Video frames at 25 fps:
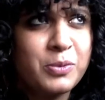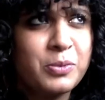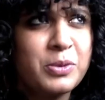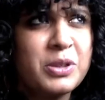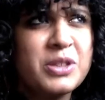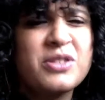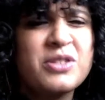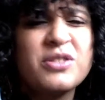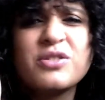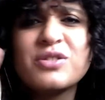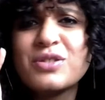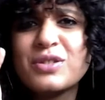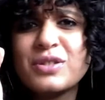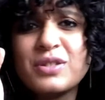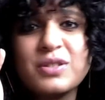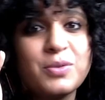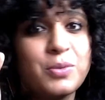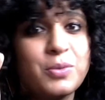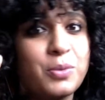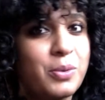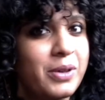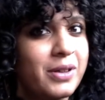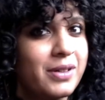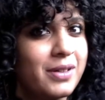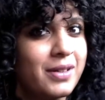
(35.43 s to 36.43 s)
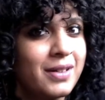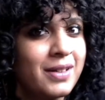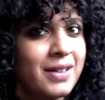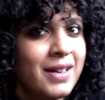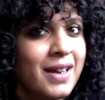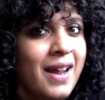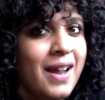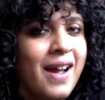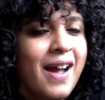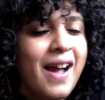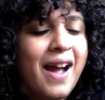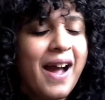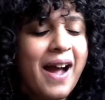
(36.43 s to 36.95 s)
which is just weird,
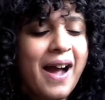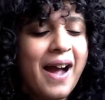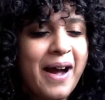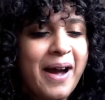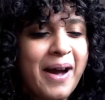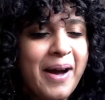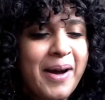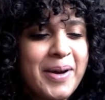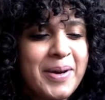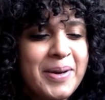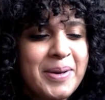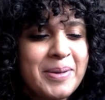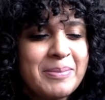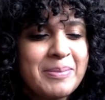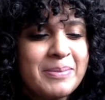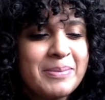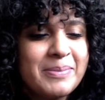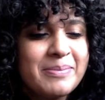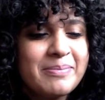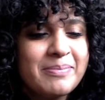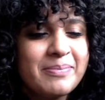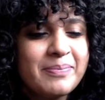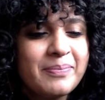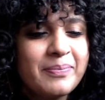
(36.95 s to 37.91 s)
don't.